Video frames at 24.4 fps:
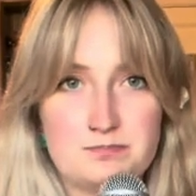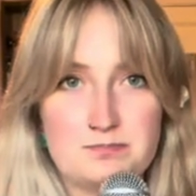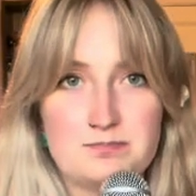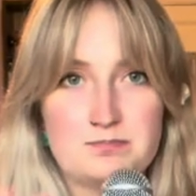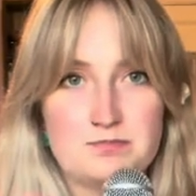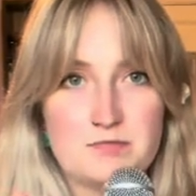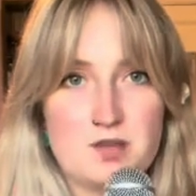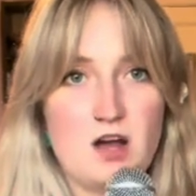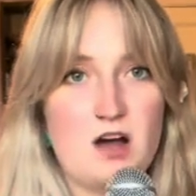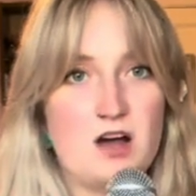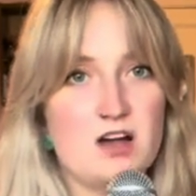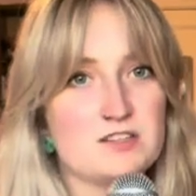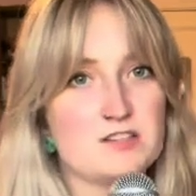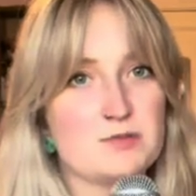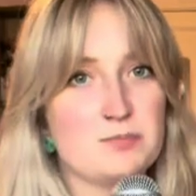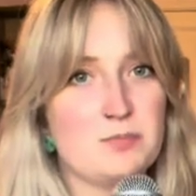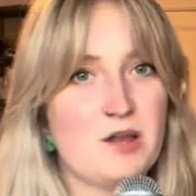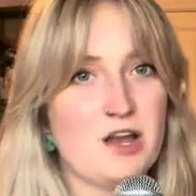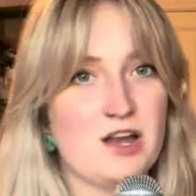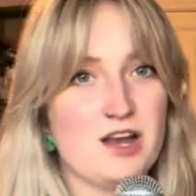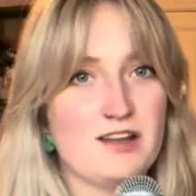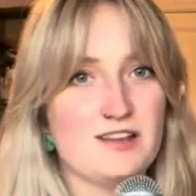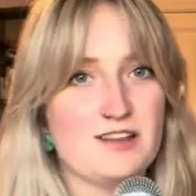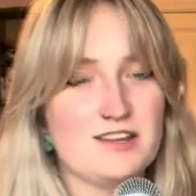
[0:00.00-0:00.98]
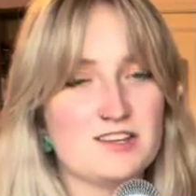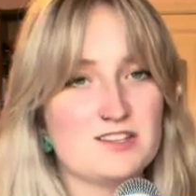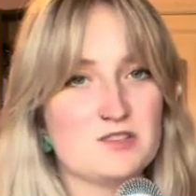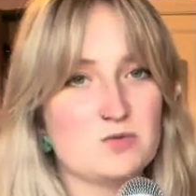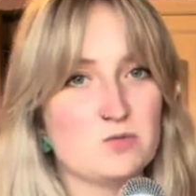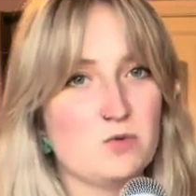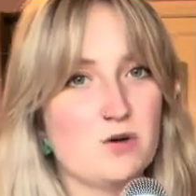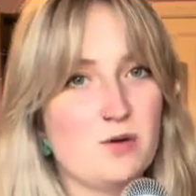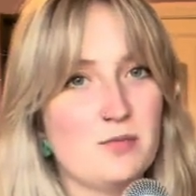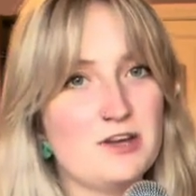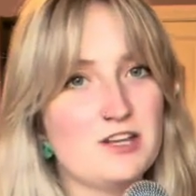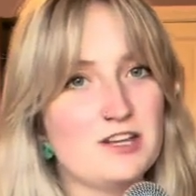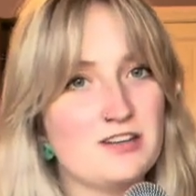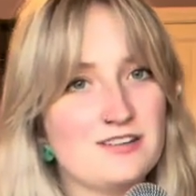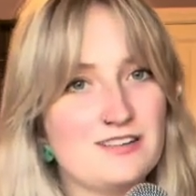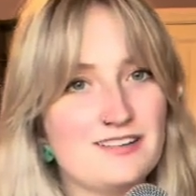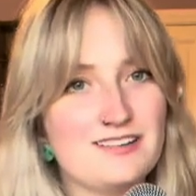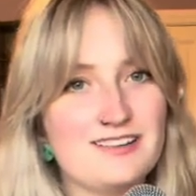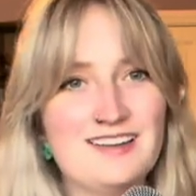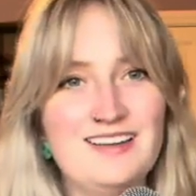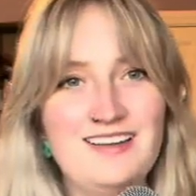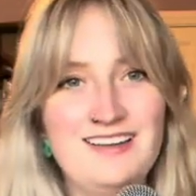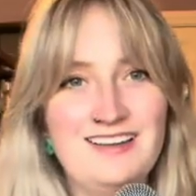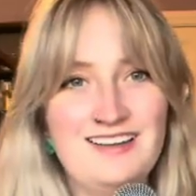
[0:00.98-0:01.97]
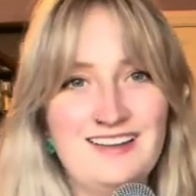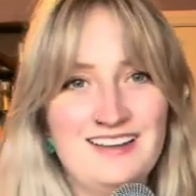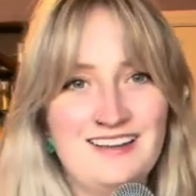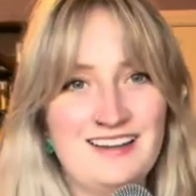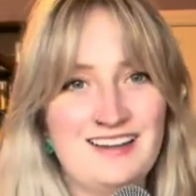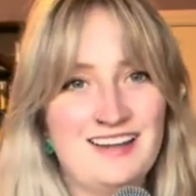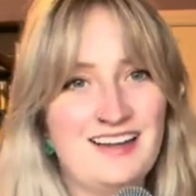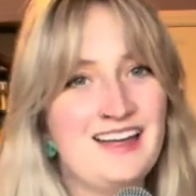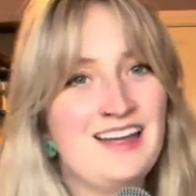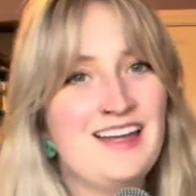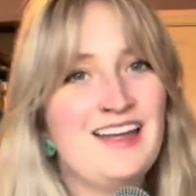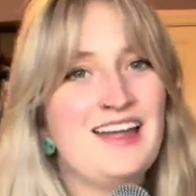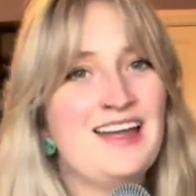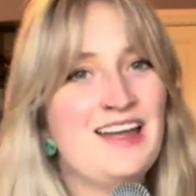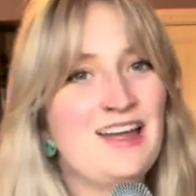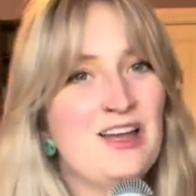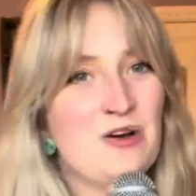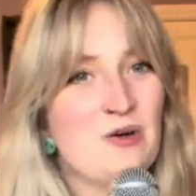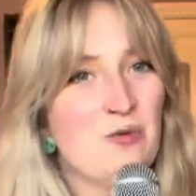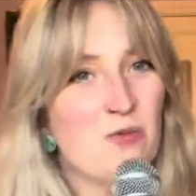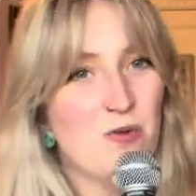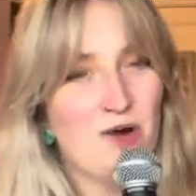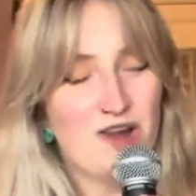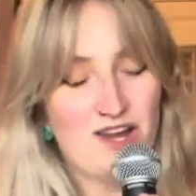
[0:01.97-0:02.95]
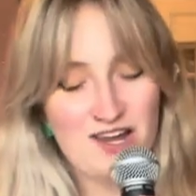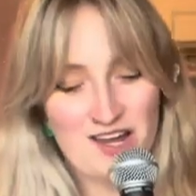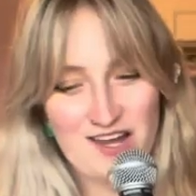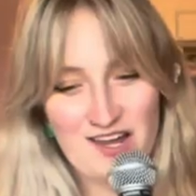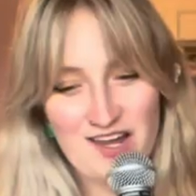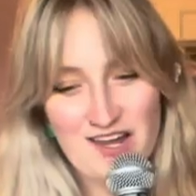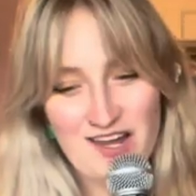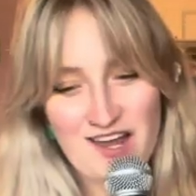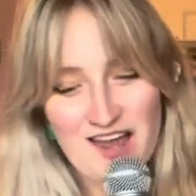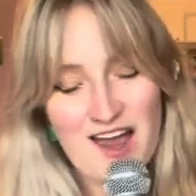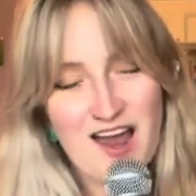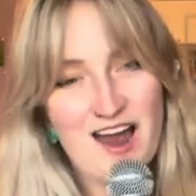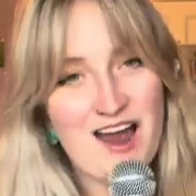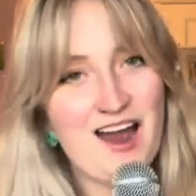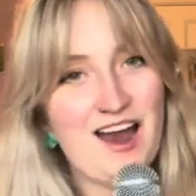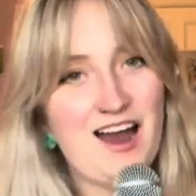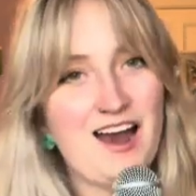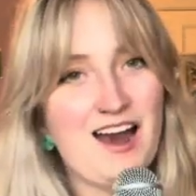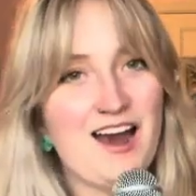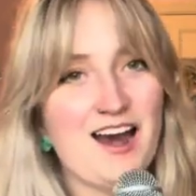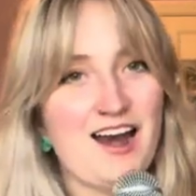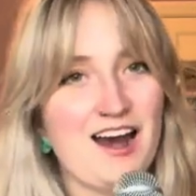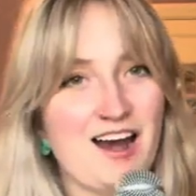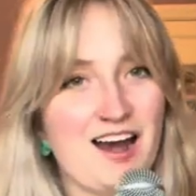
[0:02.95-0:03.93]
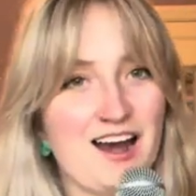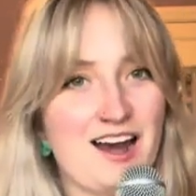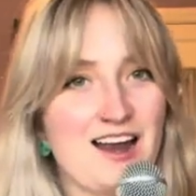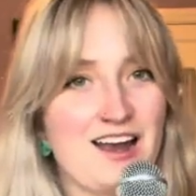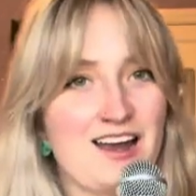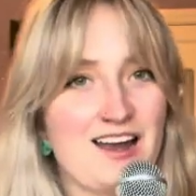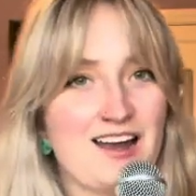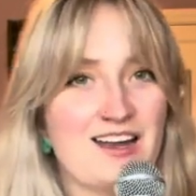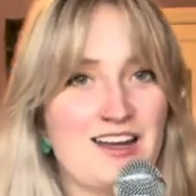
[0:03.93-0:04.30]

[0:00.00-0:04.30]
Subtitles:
cosplay this woman, we are